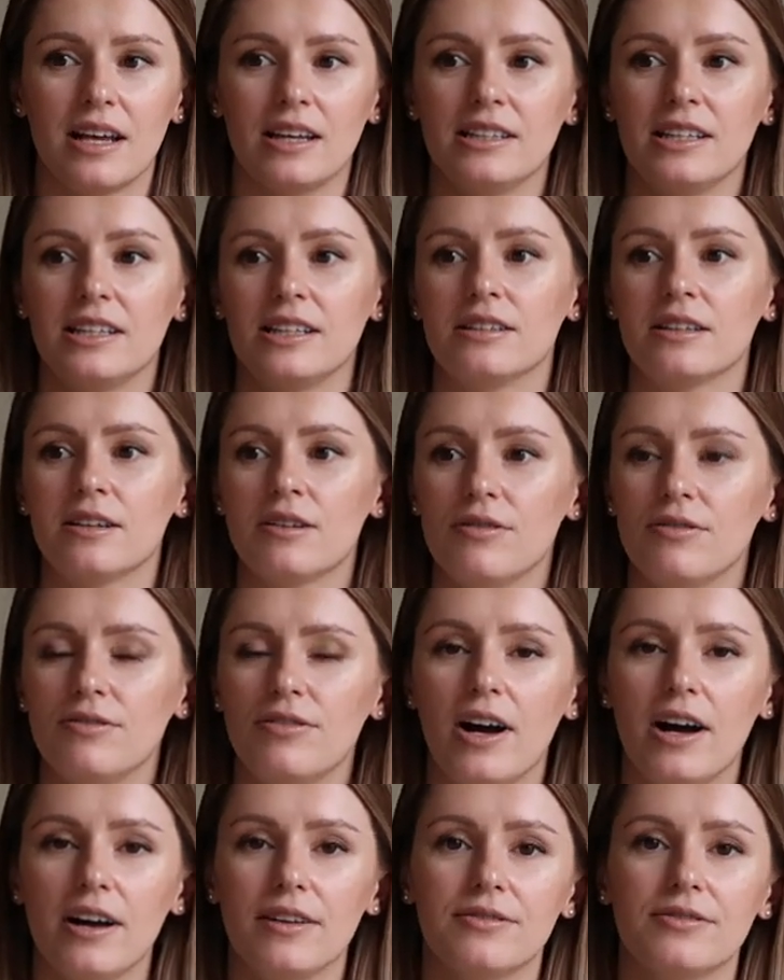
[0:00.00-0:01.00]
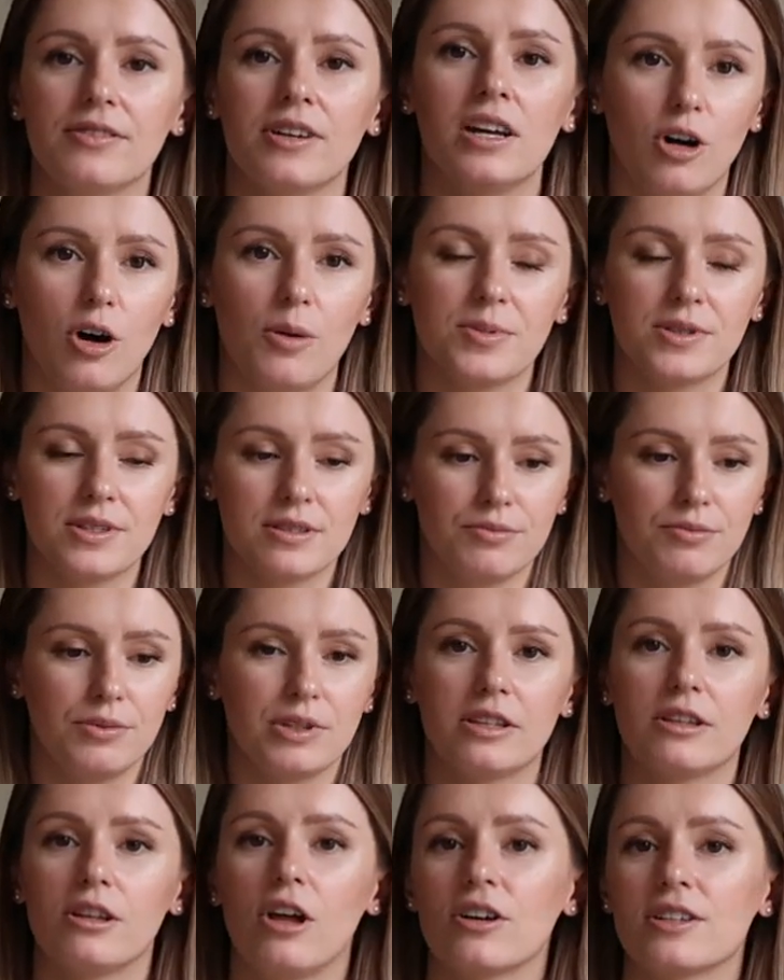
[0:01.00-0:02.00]
I need 5 tops
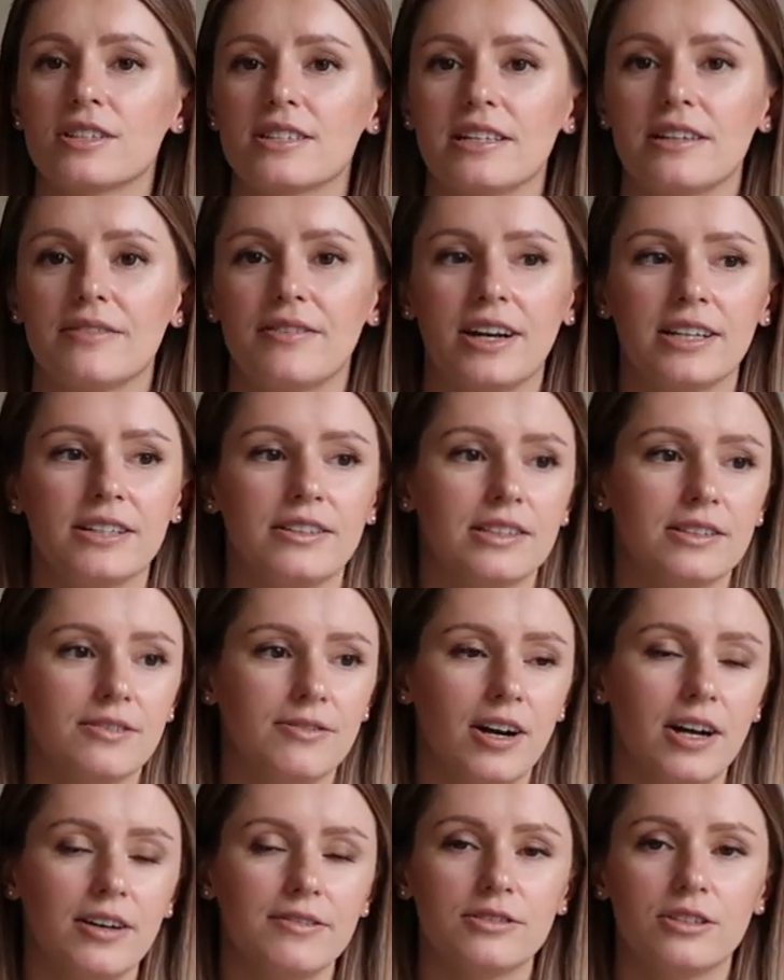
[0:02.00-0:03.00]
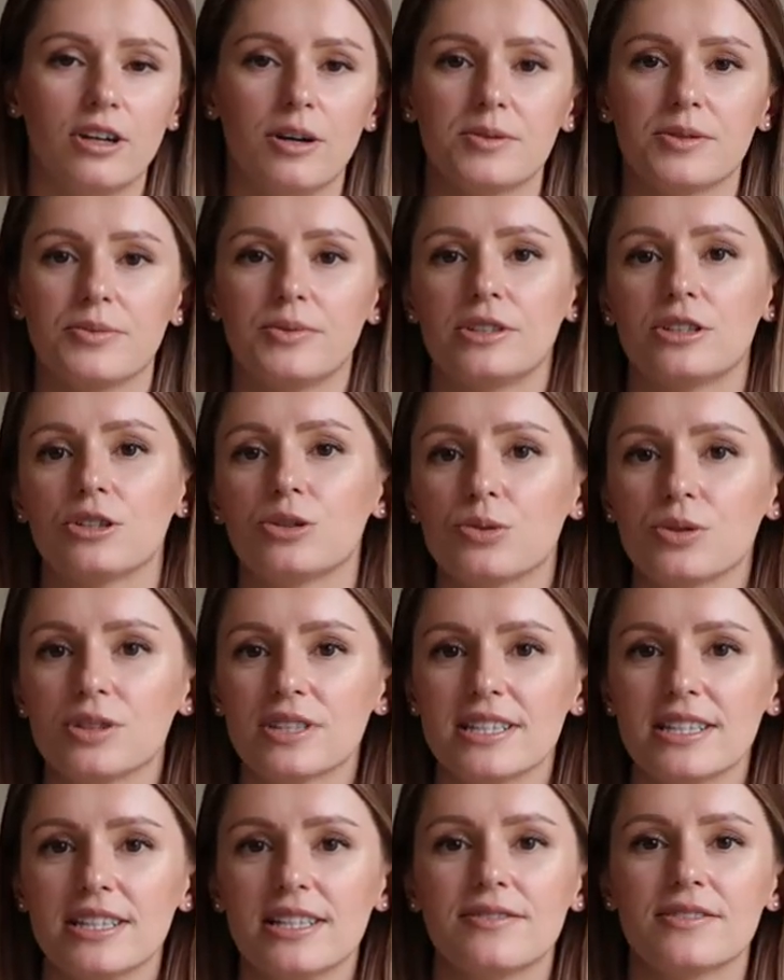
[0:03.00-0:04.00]
with long sleeve, I need 5 tops with
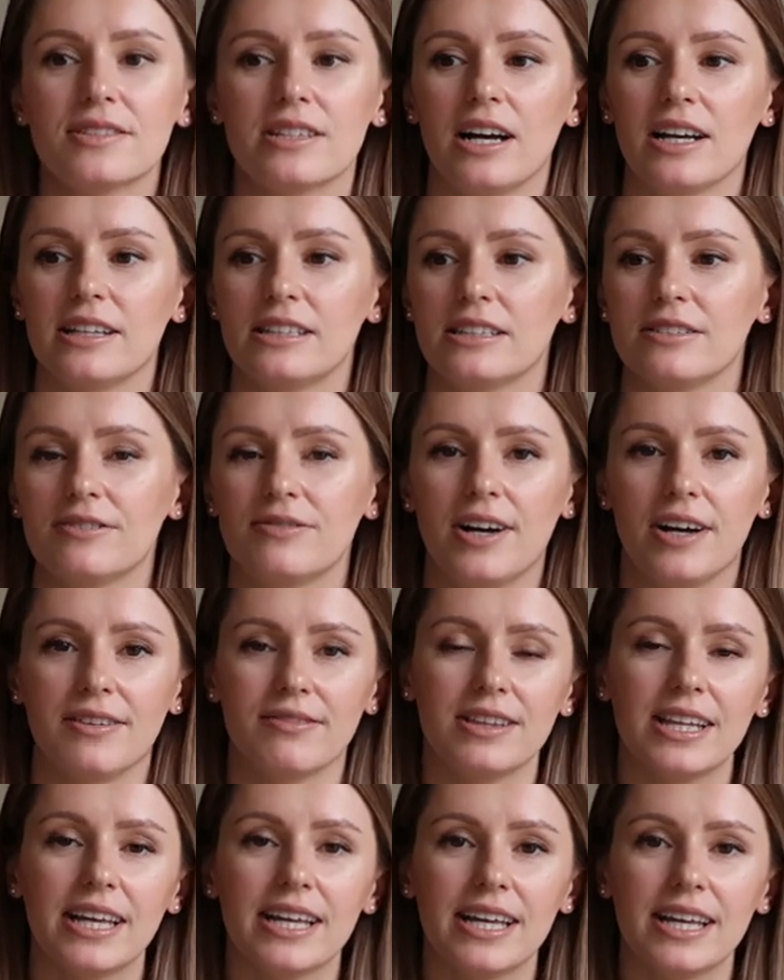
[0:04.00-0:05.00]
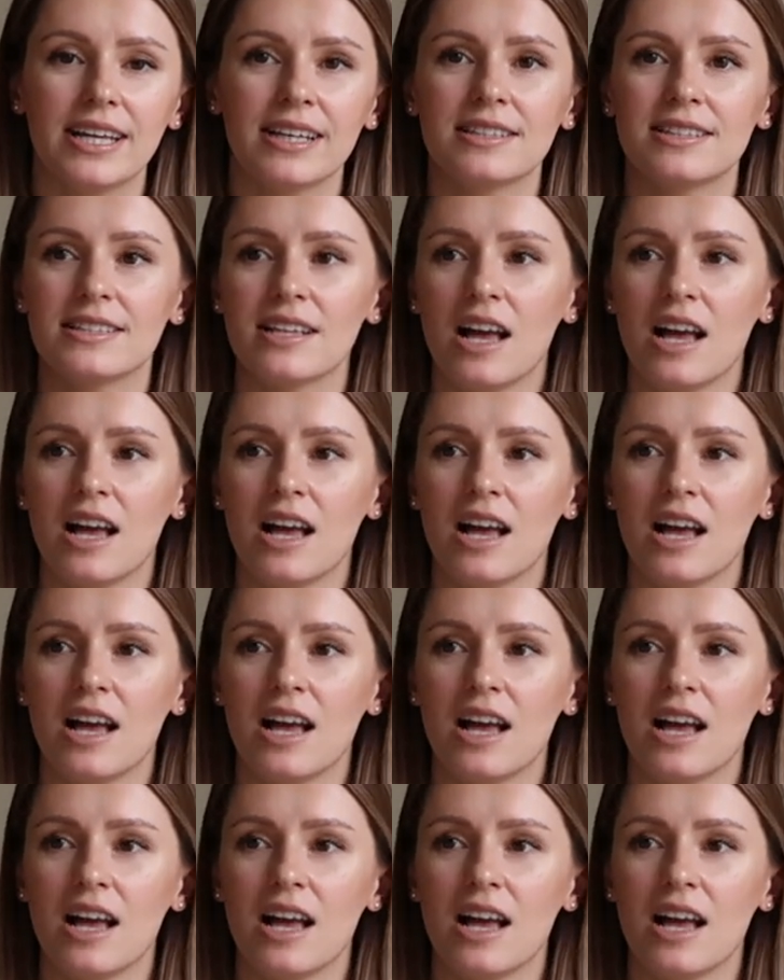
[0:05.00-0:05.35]
short sleeves, I need 5 leggings.